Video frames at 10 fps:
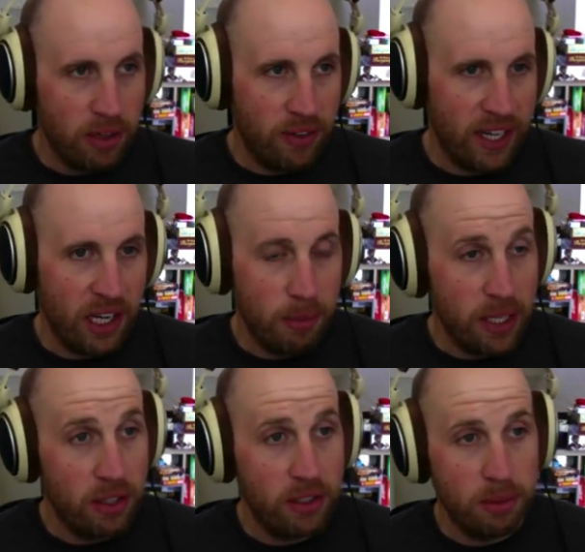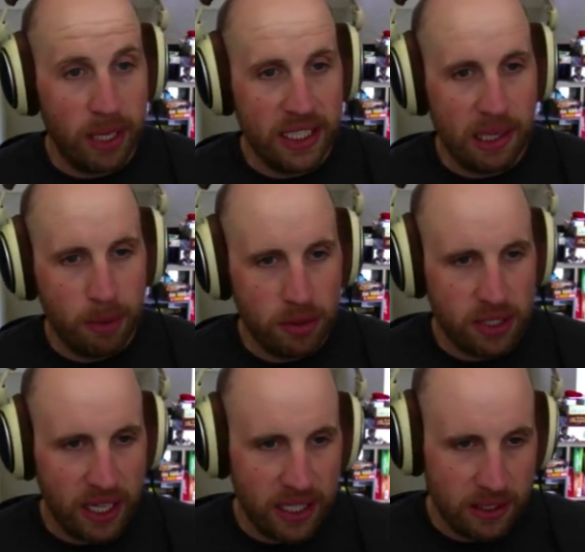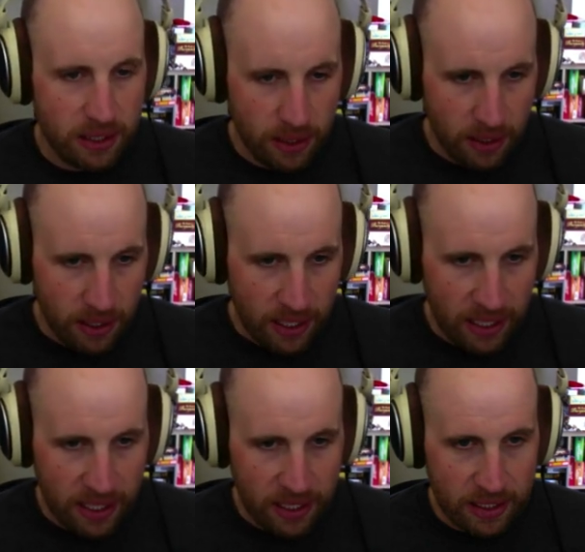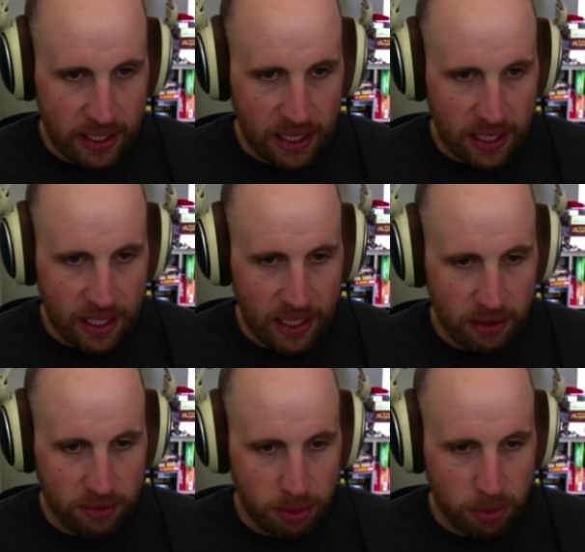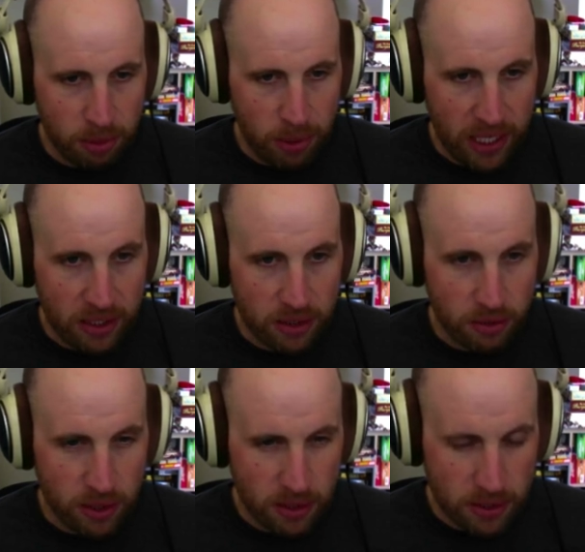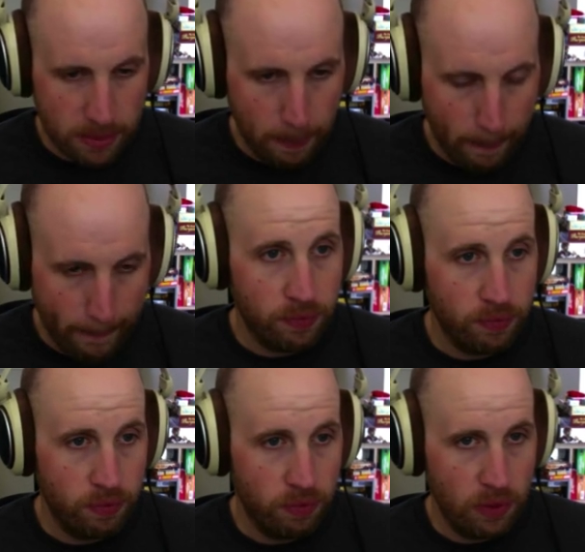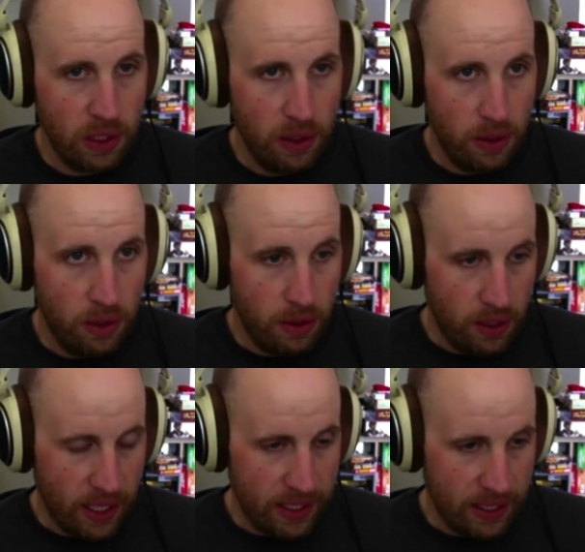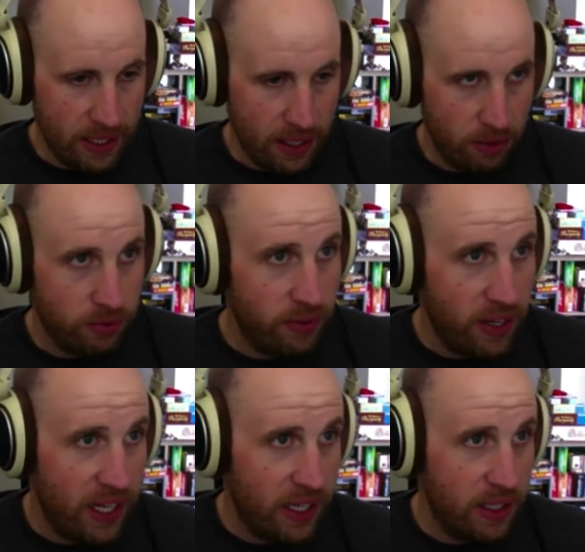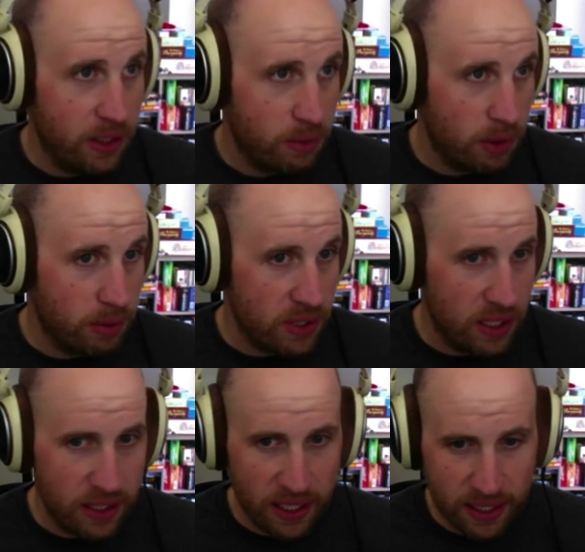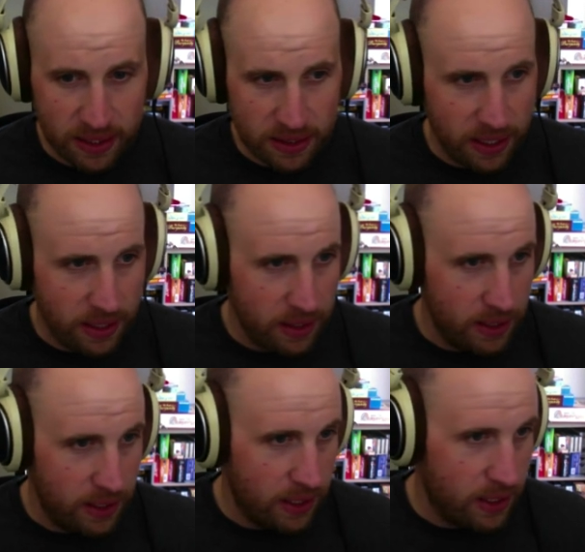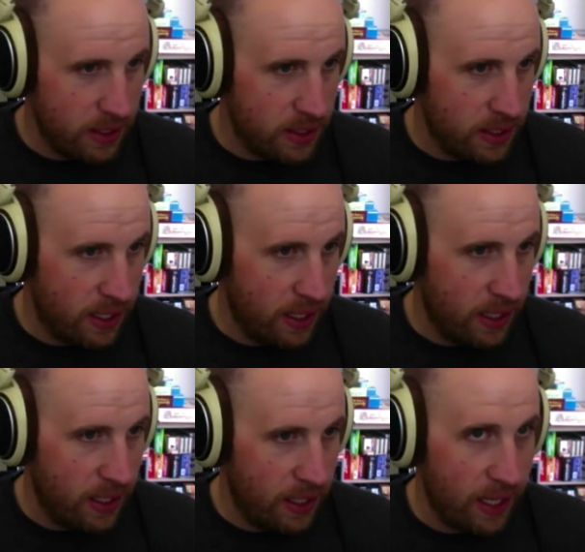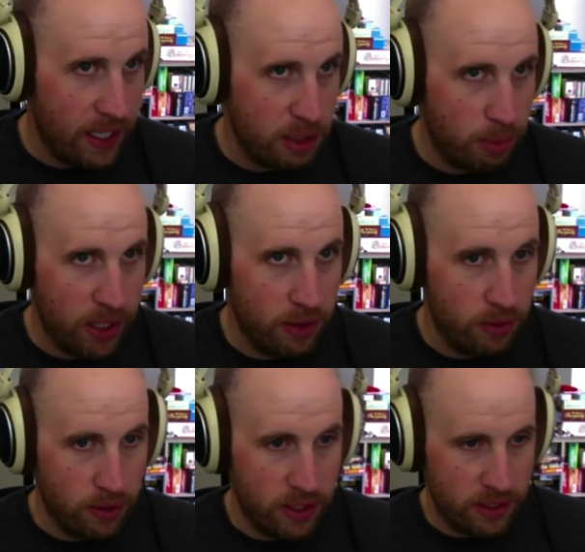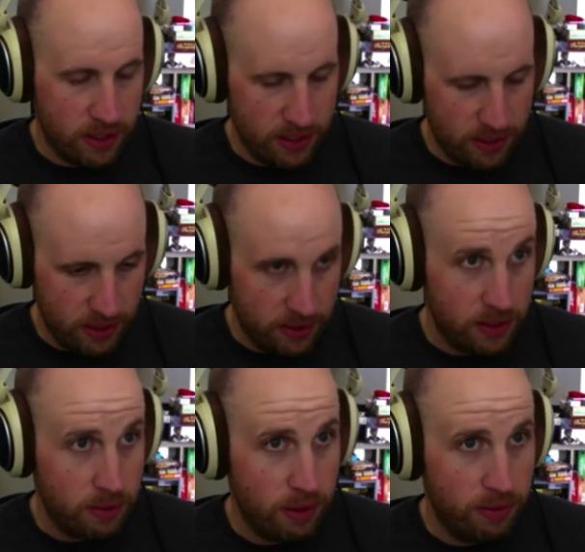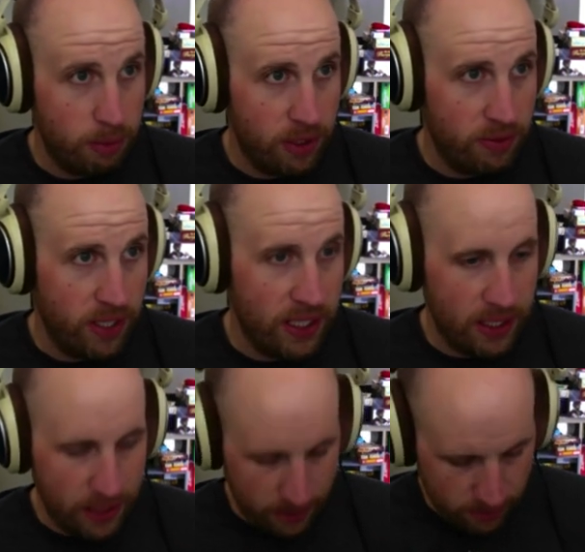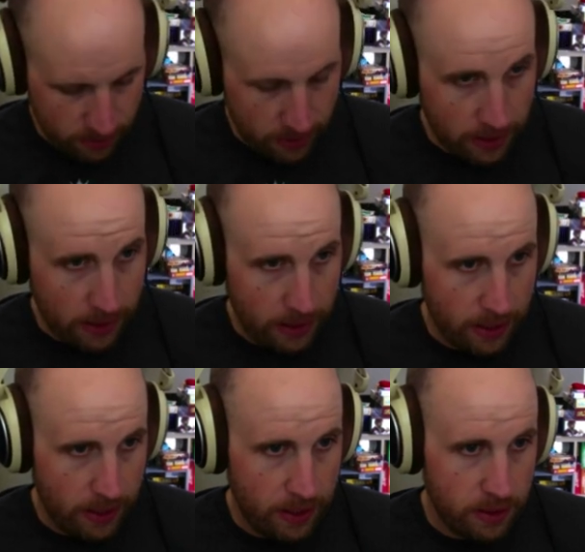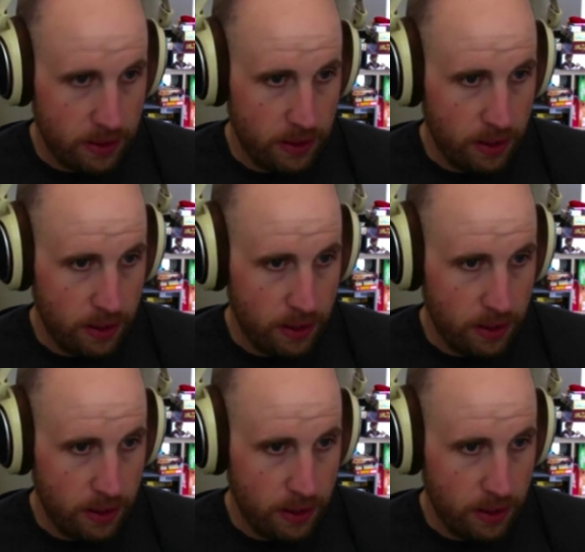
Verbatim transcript: if I come here to my demo site and I view the page source, I can now find, what was that tag exactly? It said ads by Google. That's the easiest way for me to find it here. Ads